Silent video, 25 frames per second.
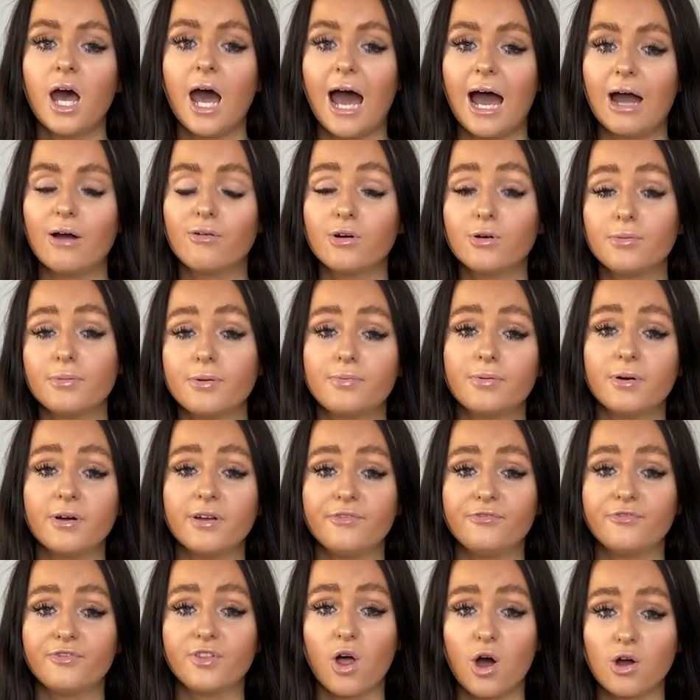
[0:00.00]
I will be
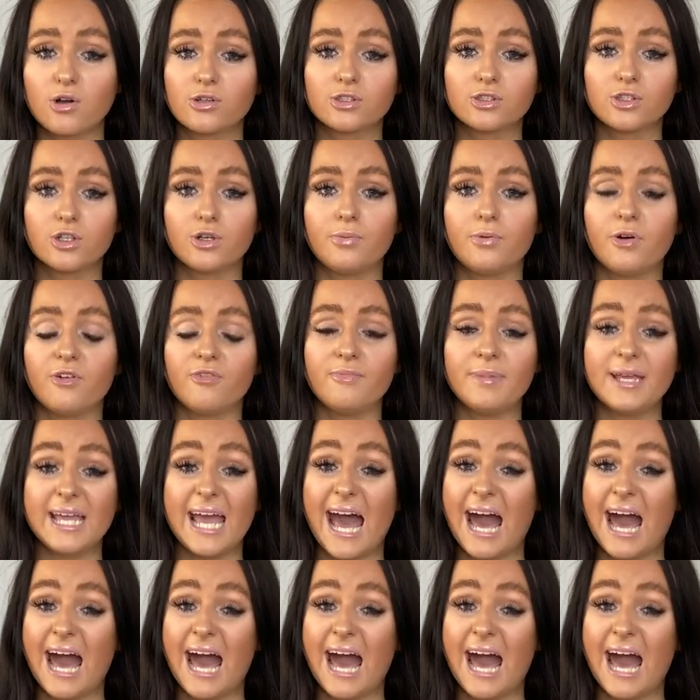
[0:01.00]
putting vlogs up of me